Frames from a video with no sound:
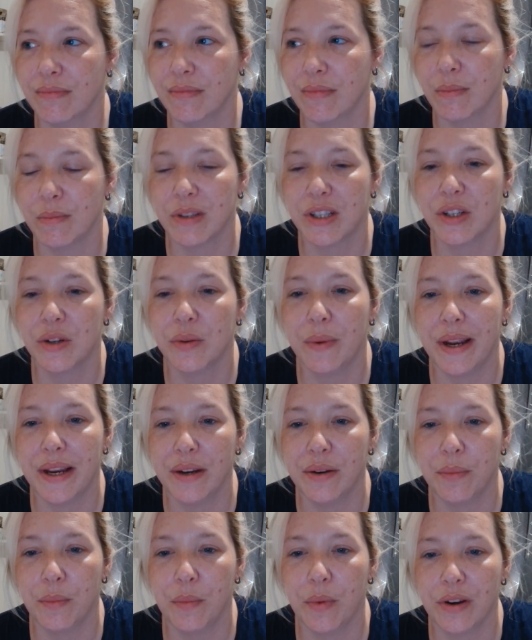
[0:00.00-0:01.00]
I'm still
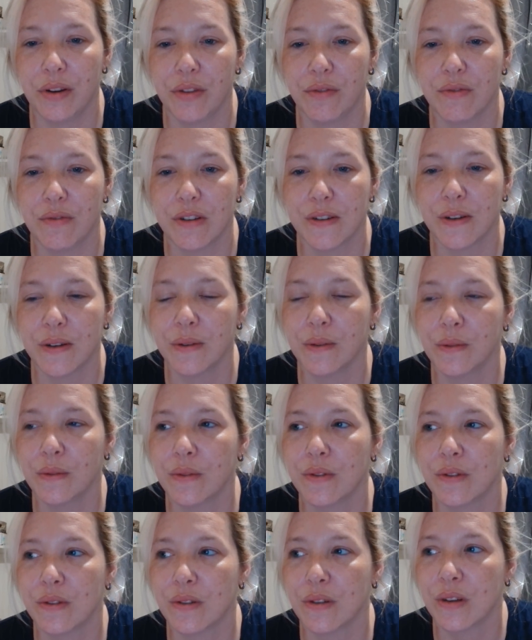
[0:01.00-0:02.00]
waiting on one of the
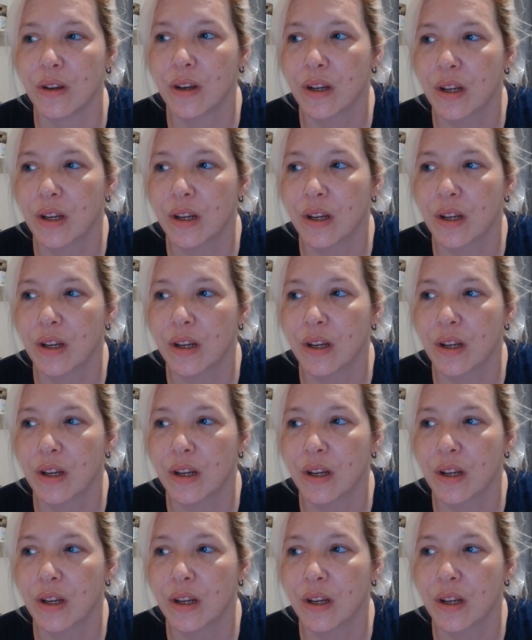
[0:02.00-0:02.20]
results.